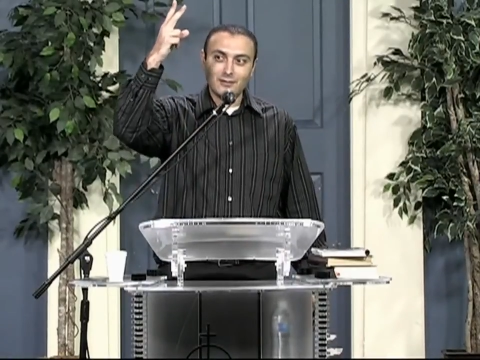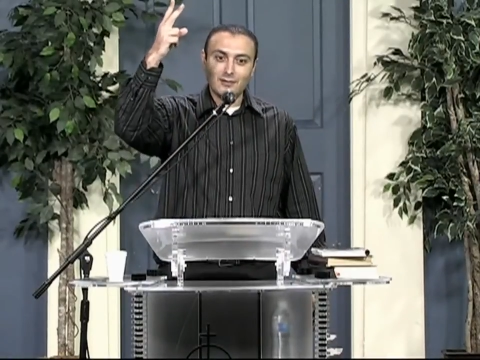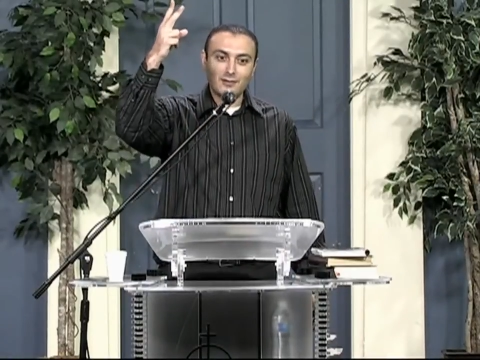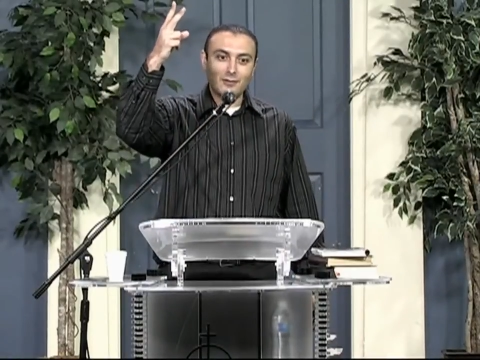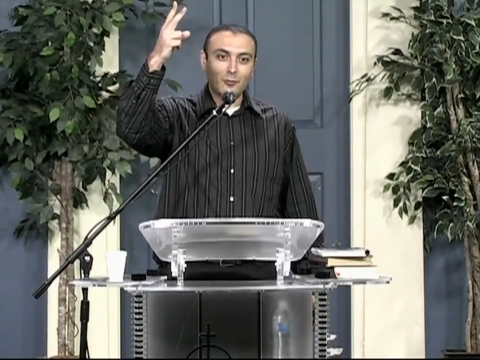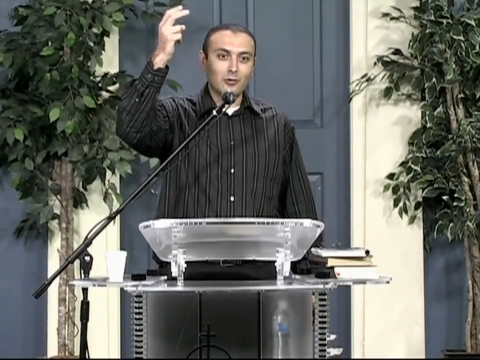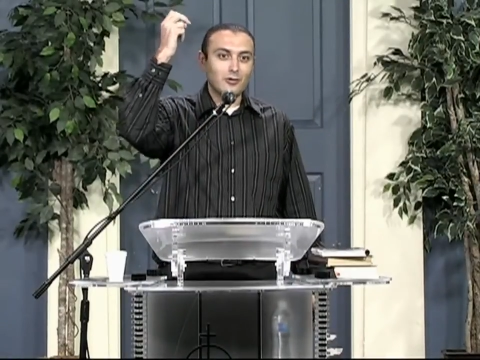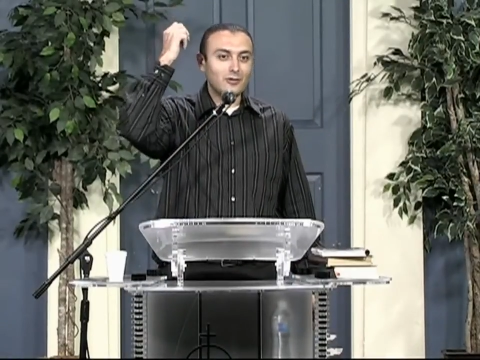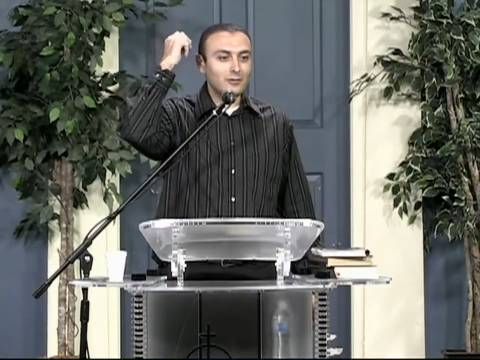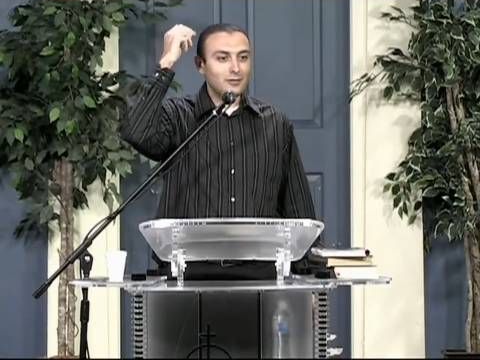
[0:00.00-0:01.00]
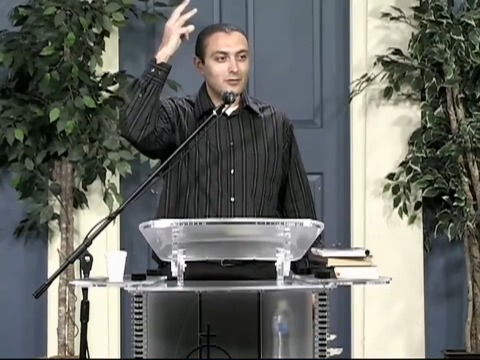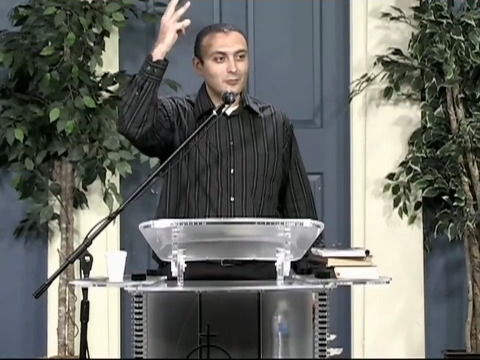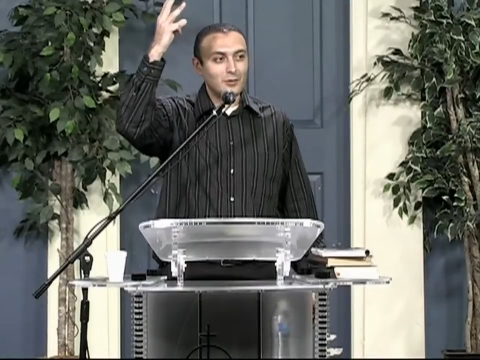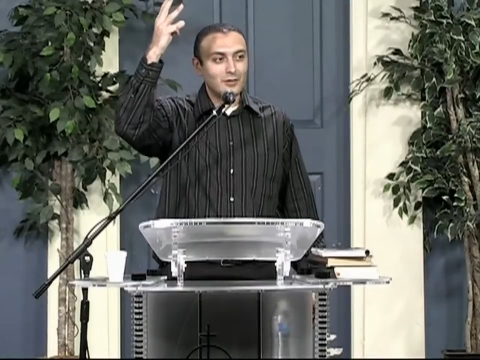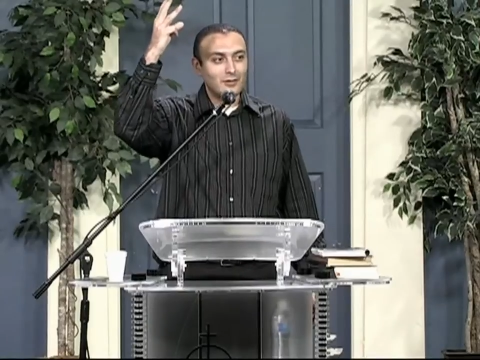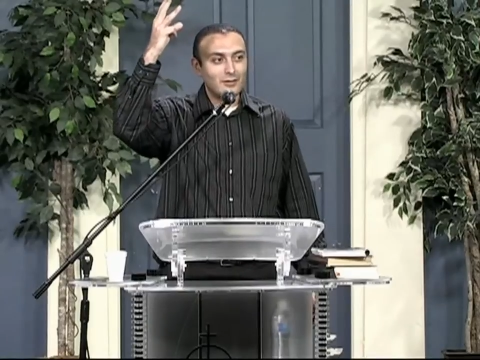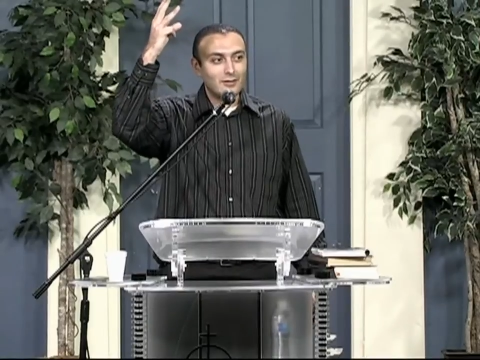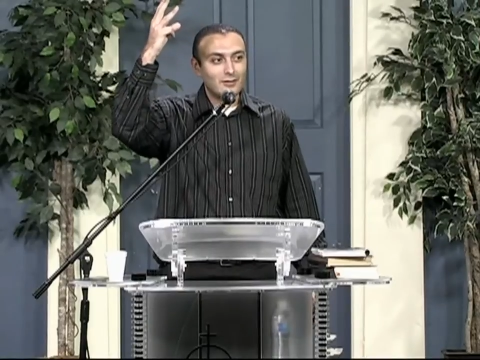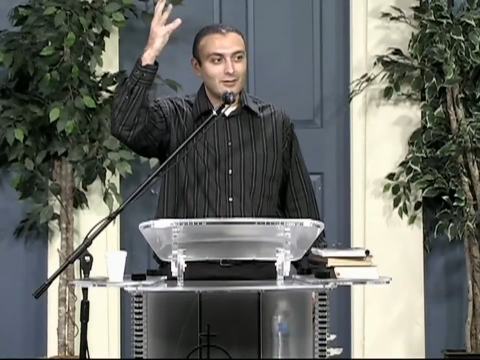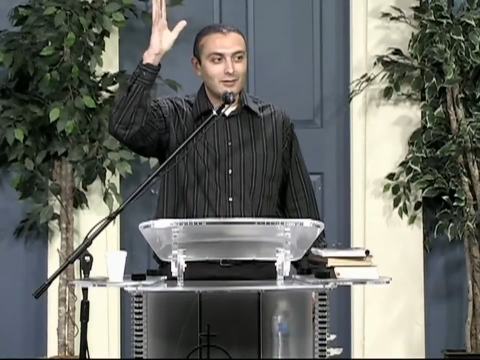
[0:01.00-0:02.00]
the world. Third one,
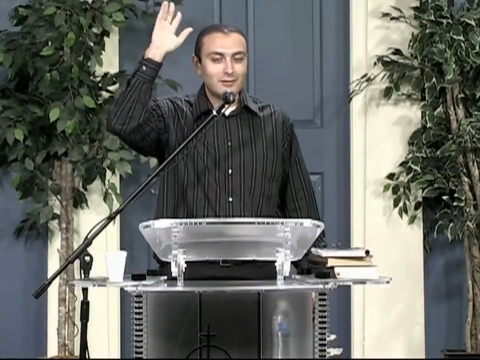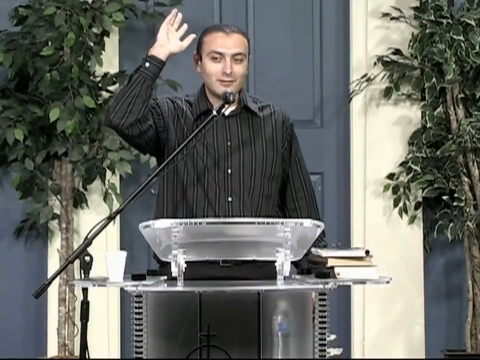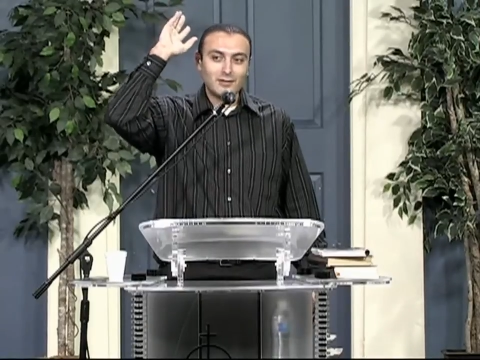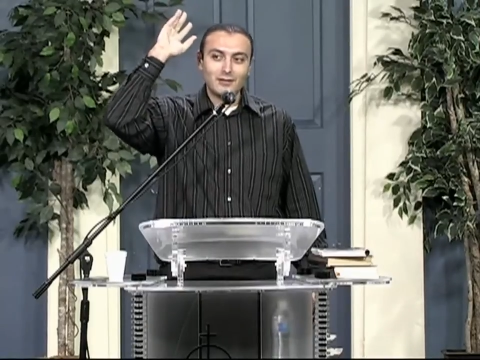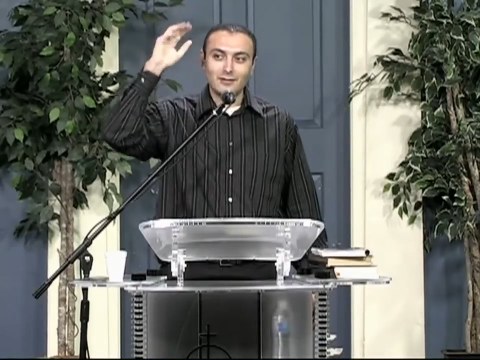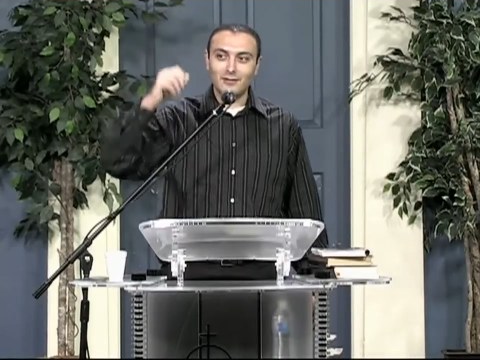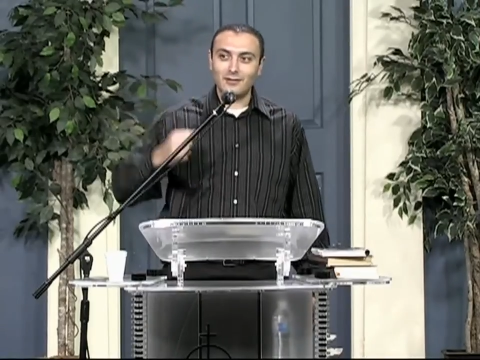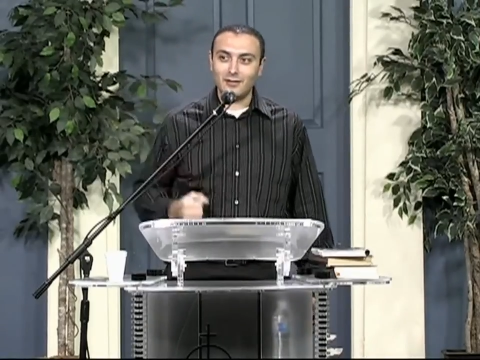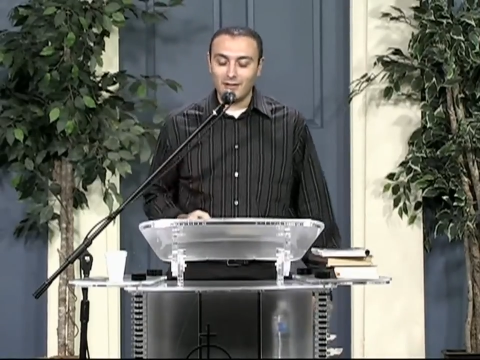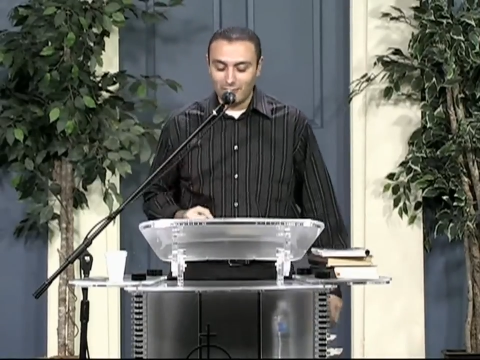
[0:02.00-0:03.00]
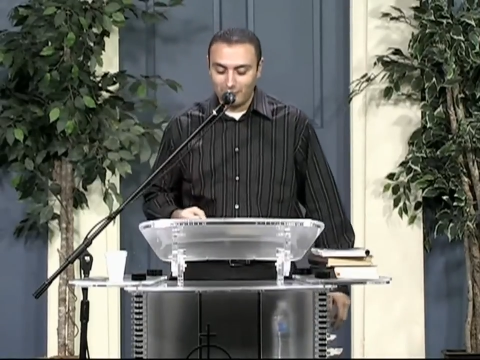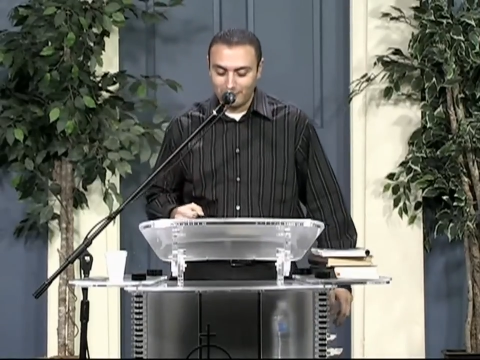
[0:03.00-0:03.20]
Satan, the devil.